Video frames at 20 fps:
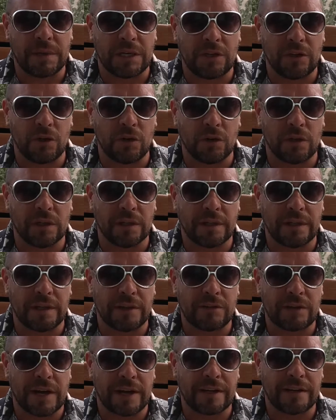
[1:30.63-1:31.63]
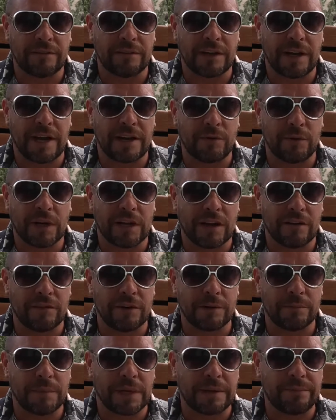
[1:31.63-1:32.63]
Been Googling and tried how to
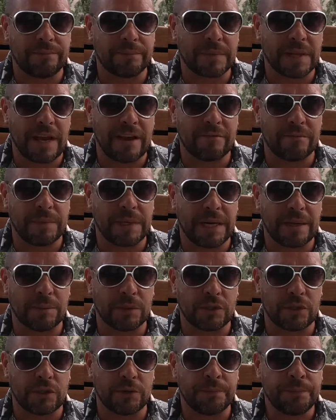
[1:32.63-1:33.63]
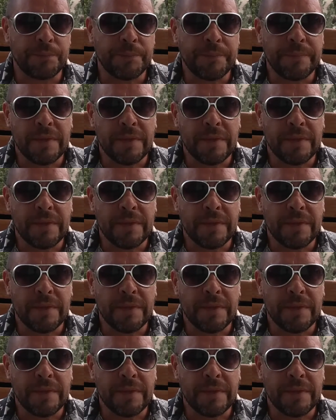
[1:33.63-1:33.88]
recover it, but haven't been able to.